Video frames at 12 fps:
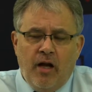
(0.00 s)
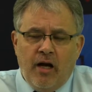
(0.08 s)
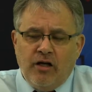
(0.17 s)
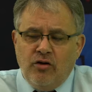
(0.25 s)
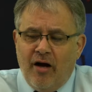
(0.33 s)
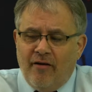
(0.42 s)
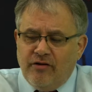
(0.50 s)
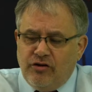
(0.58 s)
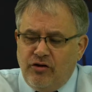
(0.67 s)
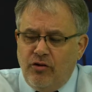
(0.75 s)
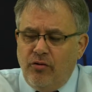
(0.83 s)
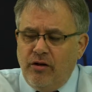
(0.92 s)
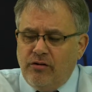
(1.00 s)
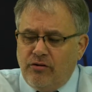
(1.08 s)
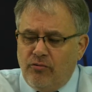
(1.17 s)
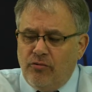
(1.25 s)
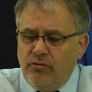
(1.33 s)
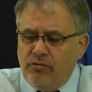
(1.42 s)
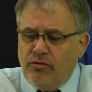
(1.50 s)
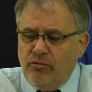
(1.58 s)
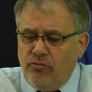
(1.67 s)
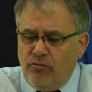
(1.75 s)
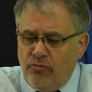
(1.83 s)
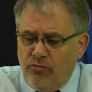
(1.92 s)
And you have a duty to